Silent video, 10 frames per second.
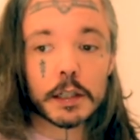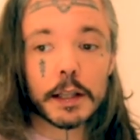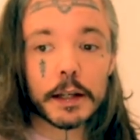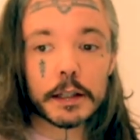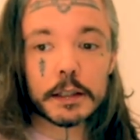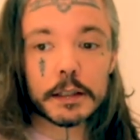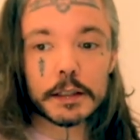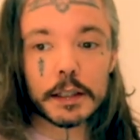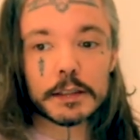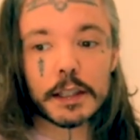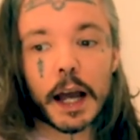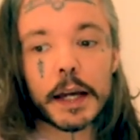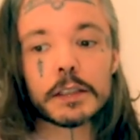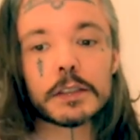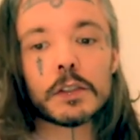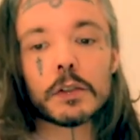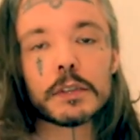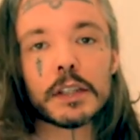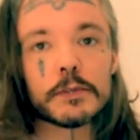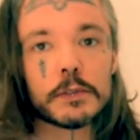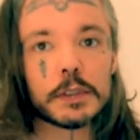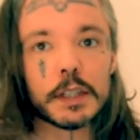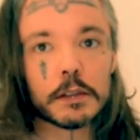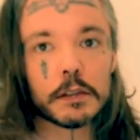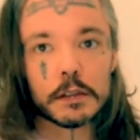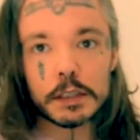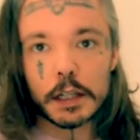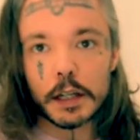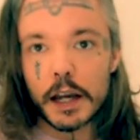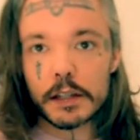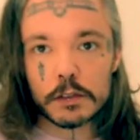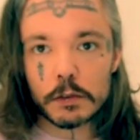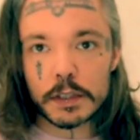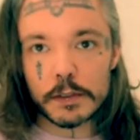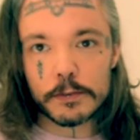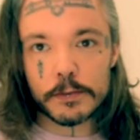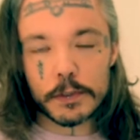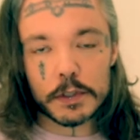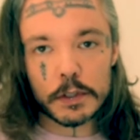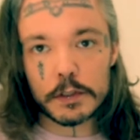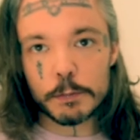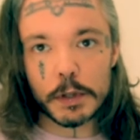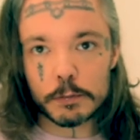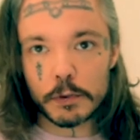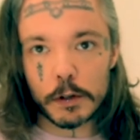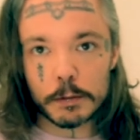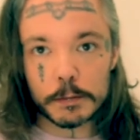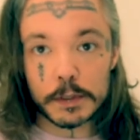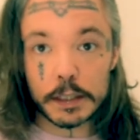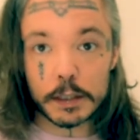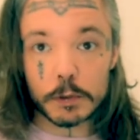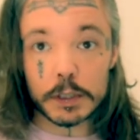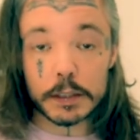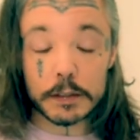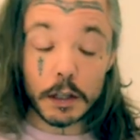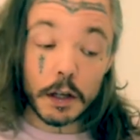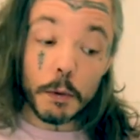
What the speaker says: Like, I don't have that, I don't have such a big problem dealing with it.